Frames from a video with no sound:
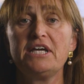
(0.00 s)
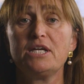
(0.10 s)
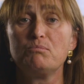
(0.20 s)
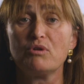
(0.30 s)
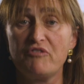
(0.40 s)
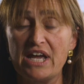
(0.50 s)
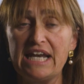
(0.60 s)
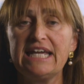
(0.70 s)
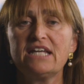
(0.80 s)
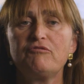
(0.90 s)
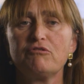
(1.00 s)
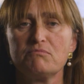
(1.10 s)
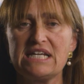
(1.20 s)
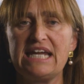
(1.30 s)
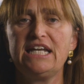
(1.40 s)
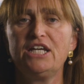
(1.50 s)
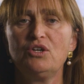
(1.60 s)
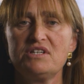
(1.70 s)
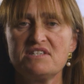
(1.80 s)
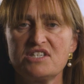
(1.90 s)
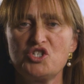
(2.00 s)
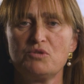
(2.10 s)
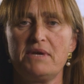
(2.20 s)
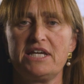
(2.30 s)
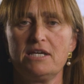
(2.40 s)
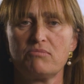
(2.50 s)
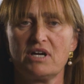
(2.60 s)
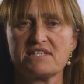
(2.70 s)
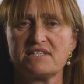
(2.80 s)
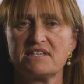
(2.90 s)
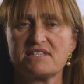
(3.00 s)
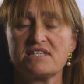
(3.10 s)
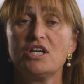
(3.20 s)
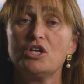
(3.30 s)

in preventing it from tainting your decision-making process